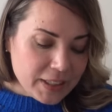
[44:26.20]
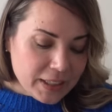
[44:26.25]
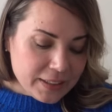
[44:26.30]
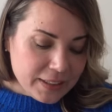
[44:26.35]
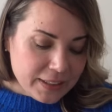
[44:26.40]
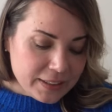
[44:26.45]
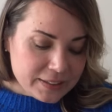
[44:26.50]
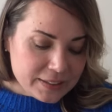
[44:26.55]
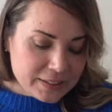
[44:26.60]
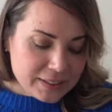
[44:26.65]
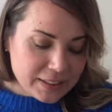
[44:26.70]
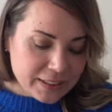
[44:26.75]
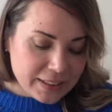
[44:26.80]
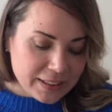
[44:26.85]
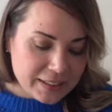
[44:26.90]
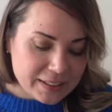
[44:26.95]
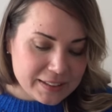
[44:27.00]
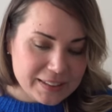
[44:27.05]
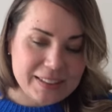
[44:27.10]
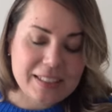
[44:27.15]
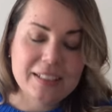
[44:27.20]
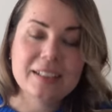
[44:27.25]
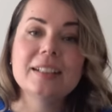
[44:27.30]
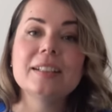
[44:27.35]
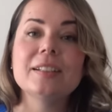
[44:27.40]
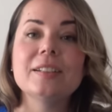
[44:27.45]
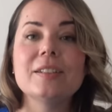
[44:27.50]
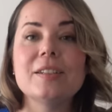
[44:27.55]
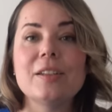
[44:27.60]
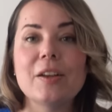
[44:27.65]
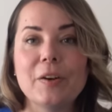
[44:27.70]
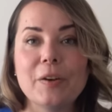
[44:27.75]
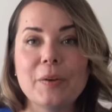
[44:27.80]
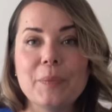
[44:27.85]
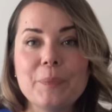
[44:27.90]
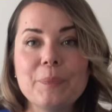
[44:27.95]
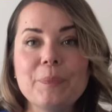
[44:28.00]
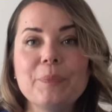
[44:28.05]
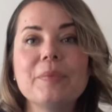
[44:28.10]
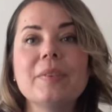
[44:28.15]
this is the
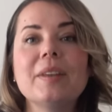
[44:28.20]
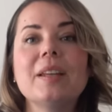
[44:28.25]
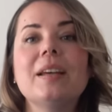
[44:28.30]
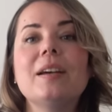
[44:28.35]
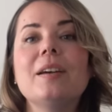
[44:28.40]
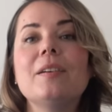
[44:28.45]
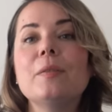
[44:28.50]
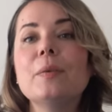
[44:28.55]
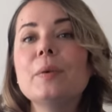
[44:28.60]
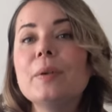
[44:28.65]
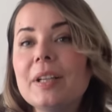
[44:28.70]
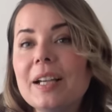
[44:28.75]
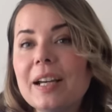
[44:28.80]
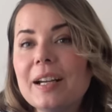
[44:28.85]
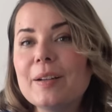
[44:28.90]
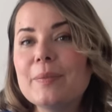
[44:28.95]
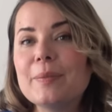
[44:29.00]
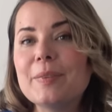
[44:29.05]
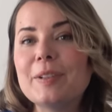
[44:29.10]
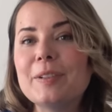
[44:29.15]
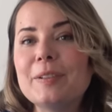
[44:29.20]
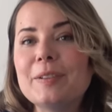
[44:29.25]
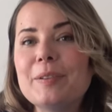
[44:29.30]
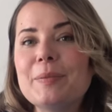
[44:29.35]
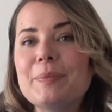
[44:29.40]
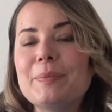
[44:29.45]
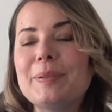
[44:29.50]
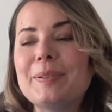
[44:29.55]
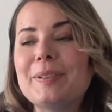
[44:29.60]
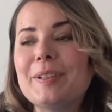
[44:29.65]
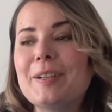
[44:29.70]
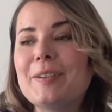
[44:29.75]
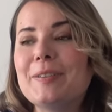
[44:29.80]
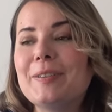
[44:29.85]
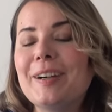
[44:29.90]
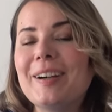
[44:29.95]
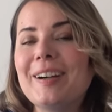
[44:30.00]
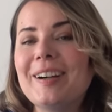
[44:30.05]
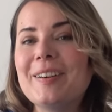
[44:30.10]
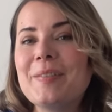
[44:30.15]
wood anemone
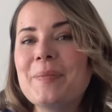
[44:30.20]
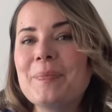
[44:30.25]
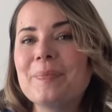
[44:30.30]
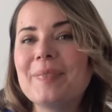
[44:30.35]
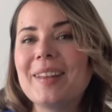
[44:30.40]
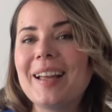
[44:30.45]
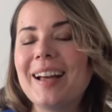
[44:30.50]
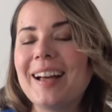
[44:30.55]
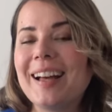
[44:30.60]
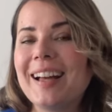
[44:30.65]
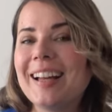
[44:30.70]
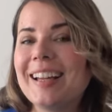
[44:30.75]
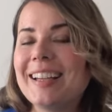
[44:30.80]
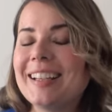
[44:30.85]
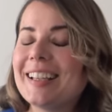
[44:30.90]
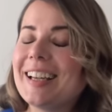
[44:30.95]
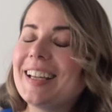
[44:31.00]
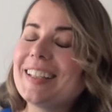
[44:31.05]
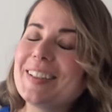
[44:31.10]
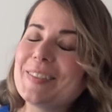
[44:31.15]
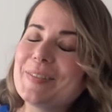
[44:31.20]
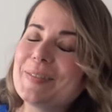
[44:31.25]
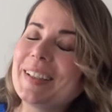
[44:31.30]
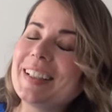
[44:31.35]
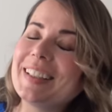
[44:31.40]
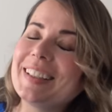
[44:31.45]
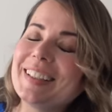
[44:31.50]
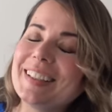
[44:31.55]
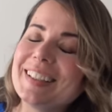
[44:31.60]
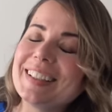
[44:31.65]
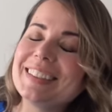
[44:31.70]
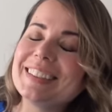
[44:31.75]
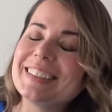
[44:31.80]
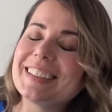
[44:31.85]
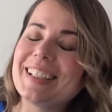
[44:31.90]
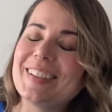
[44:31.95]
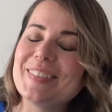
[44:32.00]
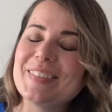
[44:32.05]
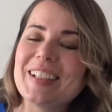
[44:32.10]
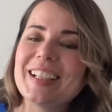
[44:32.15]
pullover, and pattern is
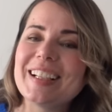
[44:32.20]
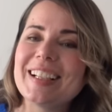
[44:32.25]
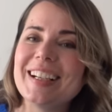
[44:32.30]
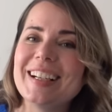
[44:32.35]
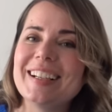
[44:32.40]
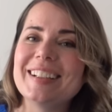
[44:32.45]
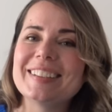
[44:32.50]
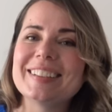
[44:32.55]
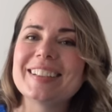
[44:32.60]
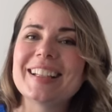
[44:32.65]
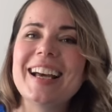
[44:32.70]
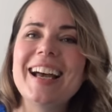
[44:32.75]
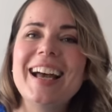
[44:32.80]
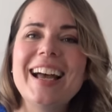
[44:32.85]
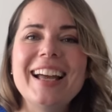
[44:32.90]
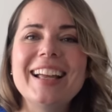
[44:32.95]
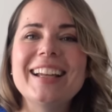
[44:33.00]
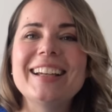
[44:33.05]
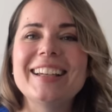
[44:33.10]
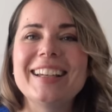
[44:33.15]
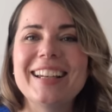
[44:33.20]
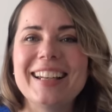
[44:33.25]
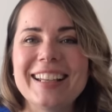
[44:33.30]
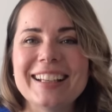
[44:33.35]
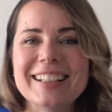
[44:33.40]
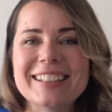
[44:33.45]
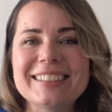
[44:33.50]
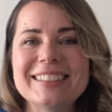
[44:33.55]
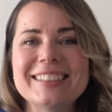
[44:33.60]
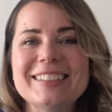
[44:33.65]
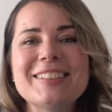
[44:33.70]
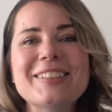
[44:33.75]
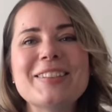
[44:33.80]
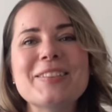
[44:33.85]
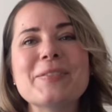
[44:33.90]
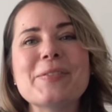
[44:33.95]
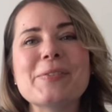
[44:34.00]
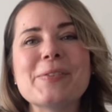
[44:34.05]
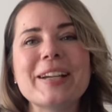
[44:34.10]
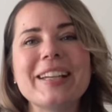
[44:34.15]
coming out next
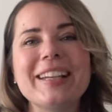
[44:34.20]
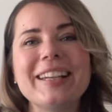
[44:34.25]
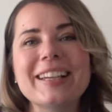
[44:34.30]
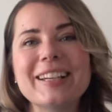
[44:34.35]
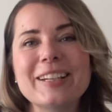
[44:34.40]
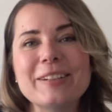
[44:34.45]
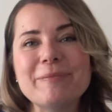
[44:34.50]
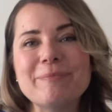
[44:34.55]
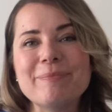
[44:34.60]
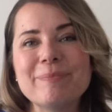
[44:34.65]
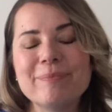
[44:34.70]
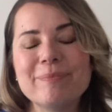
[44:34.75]
week.